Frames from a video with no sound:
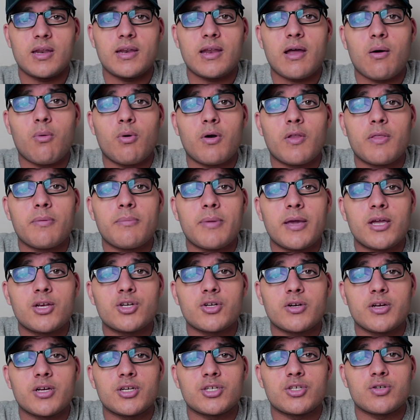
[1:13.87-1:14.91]
Now one of the
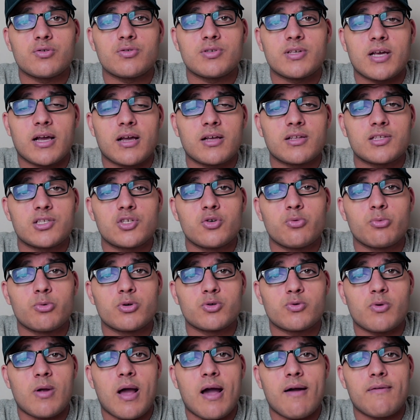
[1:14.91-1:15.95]
major issues that
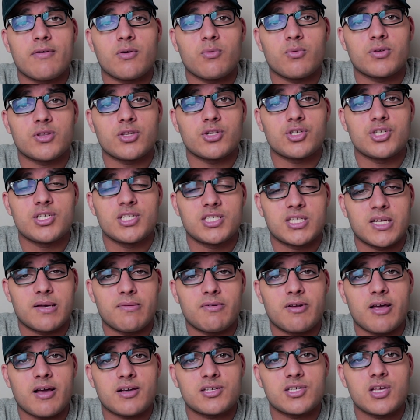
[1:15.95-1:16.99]
consumers were having with the
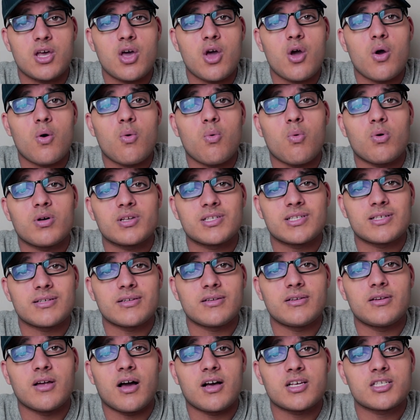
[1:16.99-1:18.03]
G7X was
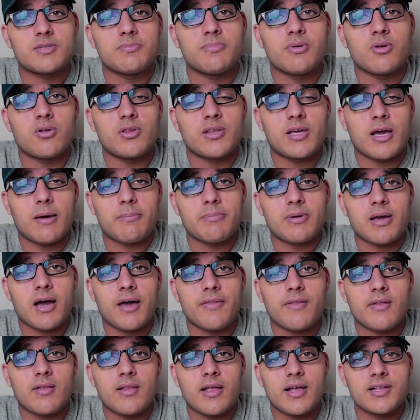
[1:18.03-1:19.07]
dust building up
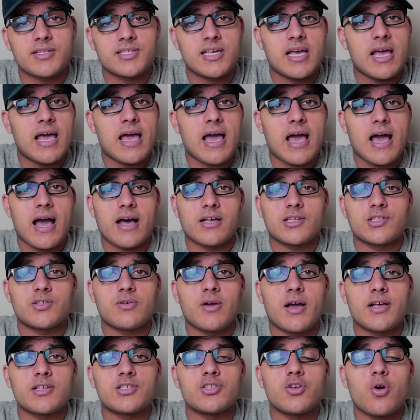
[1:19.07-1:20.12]
behind the lens. As you
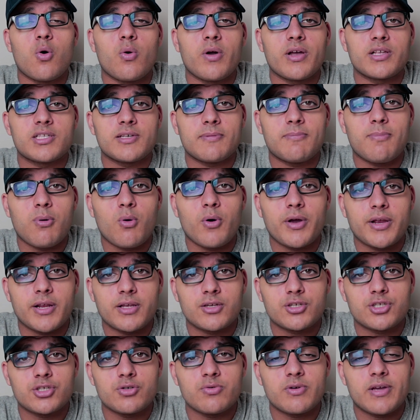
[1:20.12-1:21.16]
guys know, it's a point
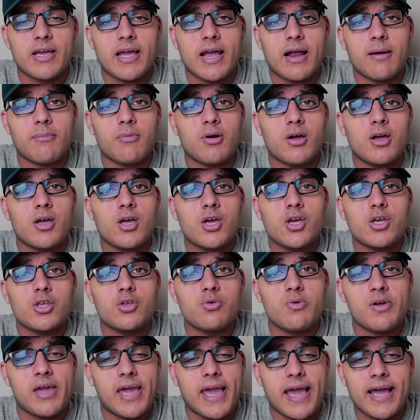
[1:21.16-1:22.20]
and shoot camera.
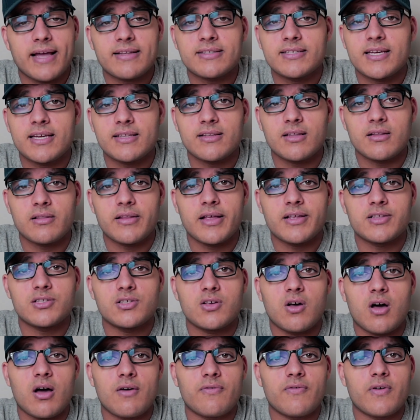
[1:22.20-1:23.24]
You can't take the
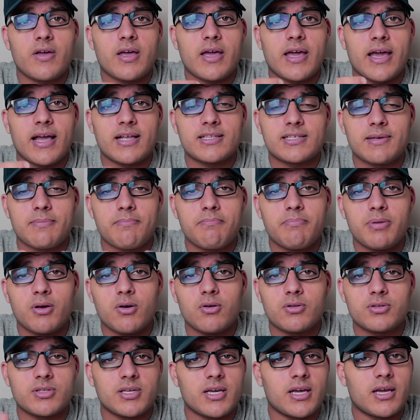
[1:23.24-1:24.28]
lens off. It's a
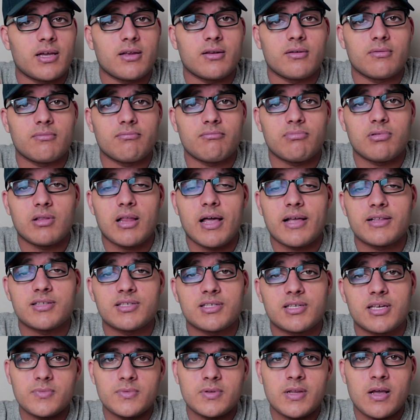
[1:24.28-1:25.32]
built-in
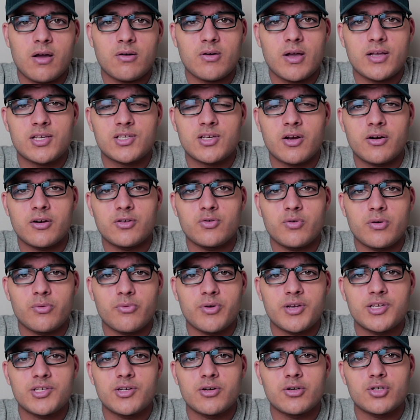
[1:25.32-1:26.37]
lens. Now I started doing
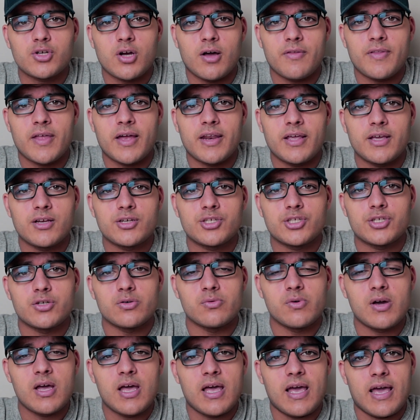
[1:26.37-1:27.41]
research on that
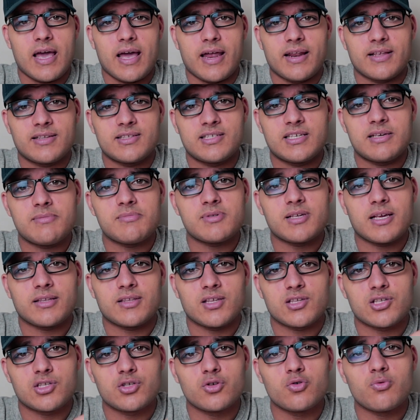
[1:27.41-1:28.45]
issue and it seems like
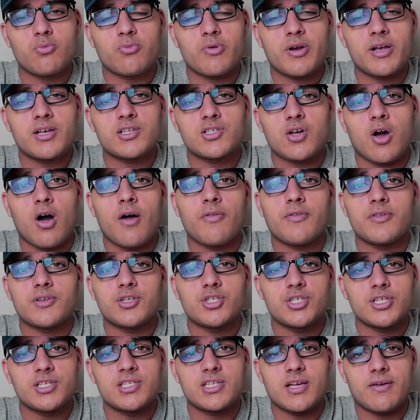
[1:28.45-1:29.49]
the zoom rings on the
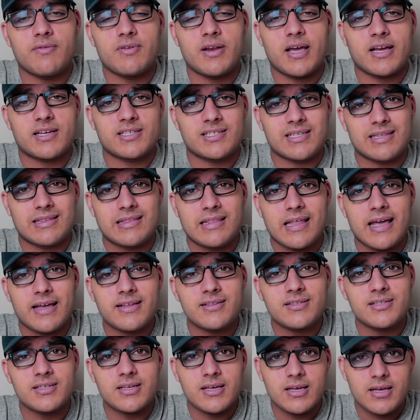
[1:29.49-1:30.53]
G7X
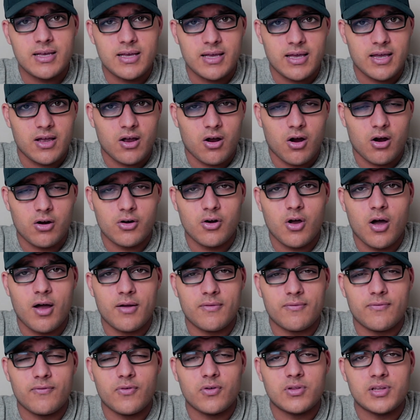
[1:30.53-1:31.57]
lens are
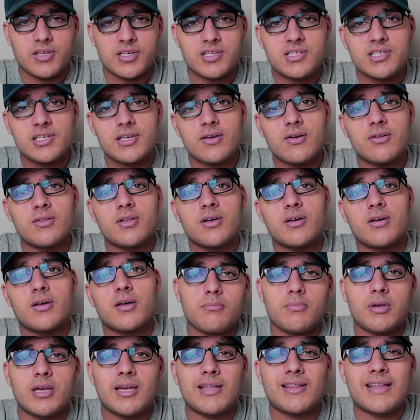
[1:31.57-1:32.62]
not fully sealed,
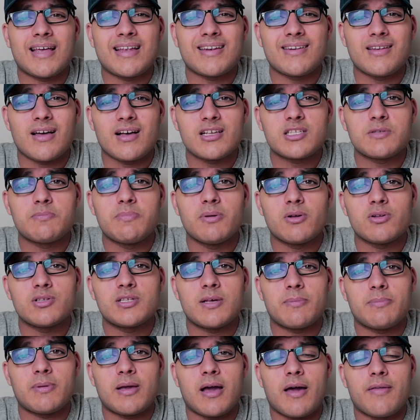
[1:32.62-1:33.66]
meaning that dust builds
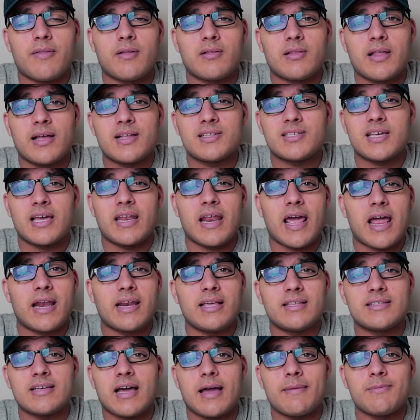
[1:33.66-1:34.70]
up behind the lens, and
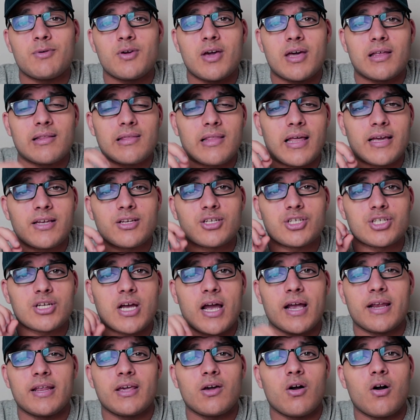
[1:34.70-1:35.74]
anytime you get light
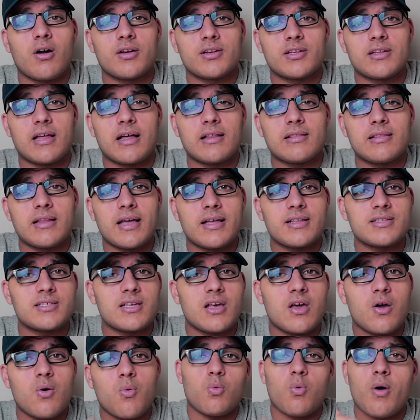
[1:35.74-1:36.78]
shining onto that lens,
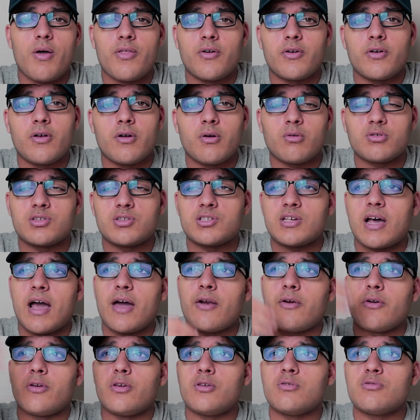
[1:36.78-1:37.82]
whether you're outside
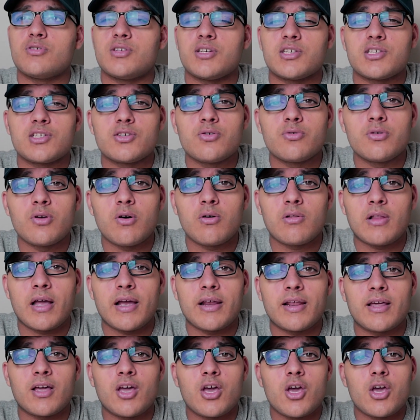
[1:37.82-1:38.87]
or using studio
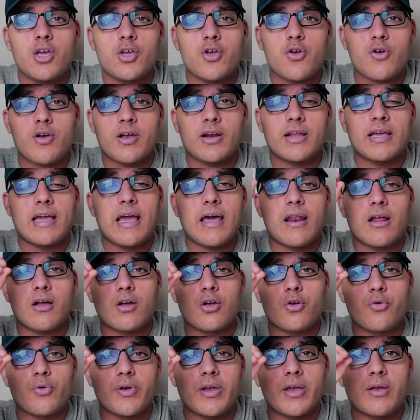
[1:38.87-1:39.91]
lighting, you're gonna get a
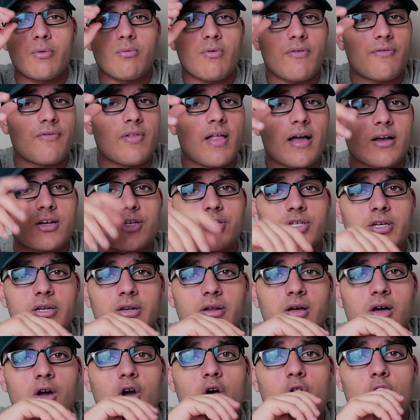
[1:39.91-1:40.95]
green
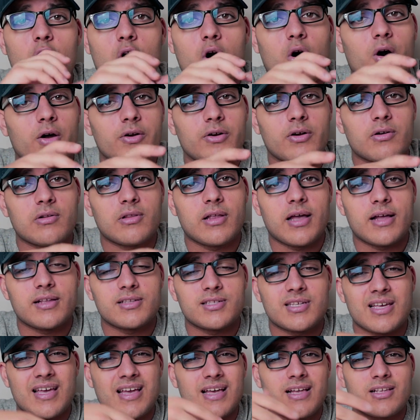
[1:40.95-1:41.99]
reflection on your
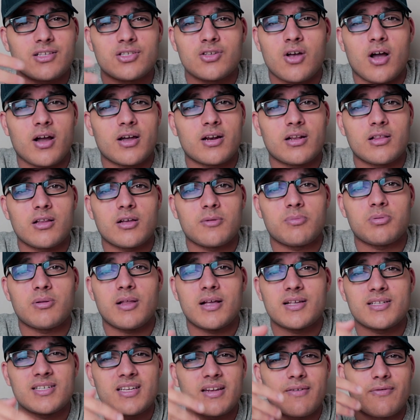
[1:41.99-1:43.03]
lens. It's not gonna look
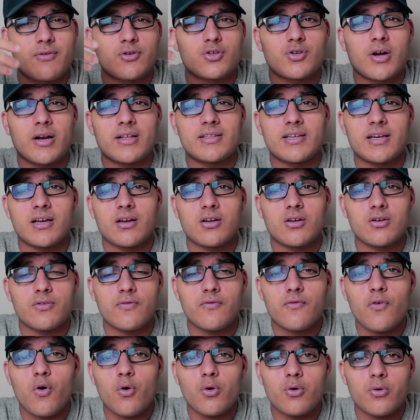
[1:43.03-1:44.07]
pleasant if you're trying to take a good
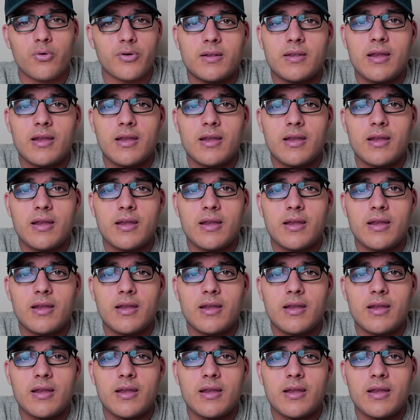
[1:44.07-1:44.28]
photo.